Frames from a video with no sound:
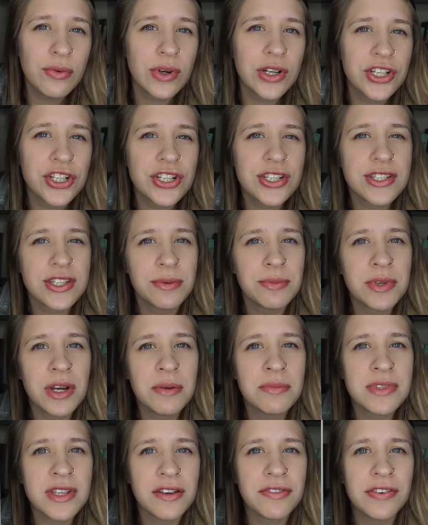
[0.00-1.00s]
which
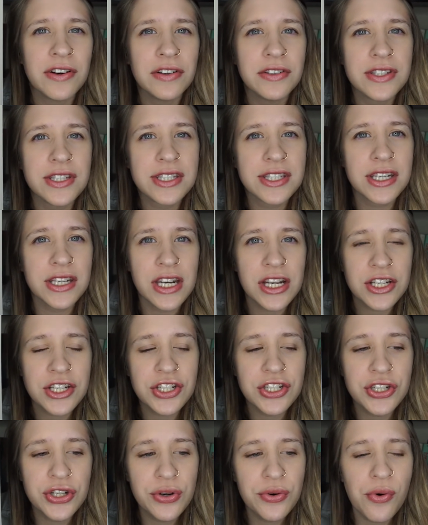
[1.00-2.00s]
sometimes I felt
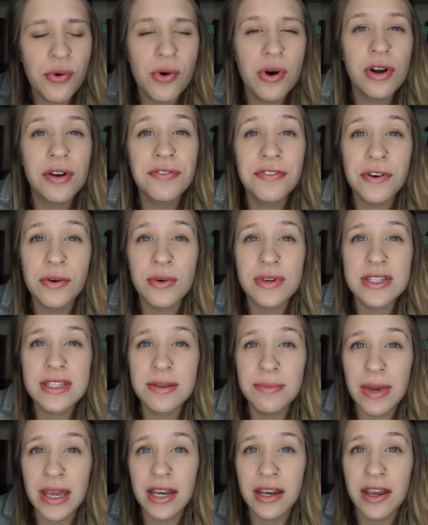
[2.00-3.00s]
disconnected to, or if it was
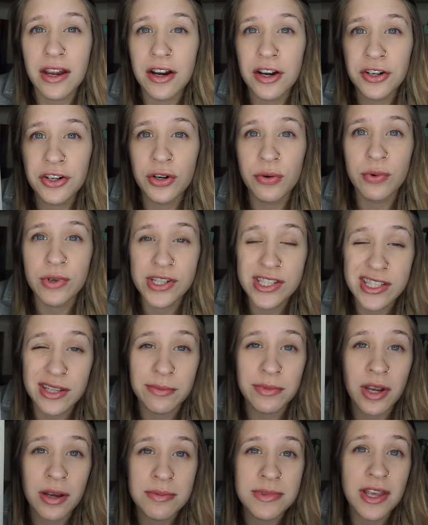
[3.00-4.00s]
the main character, which
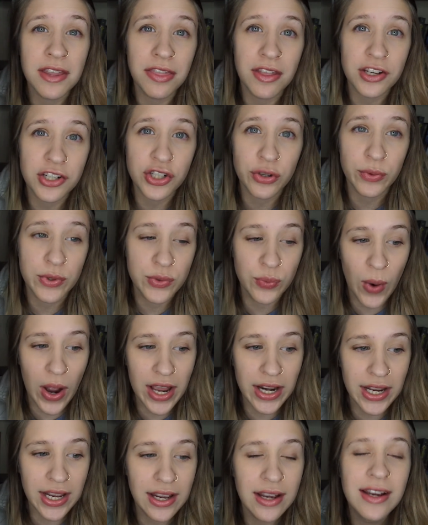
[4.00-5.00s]
sometimes I thought she was
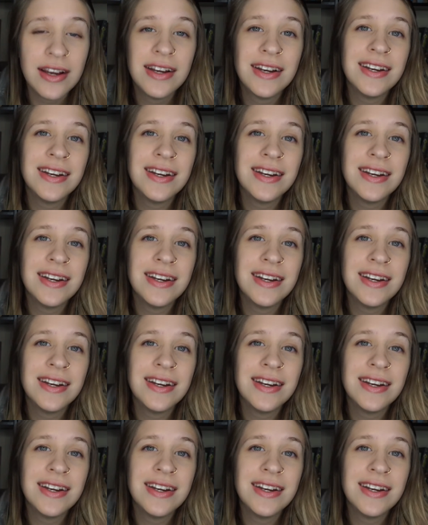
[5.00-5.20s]
whiny.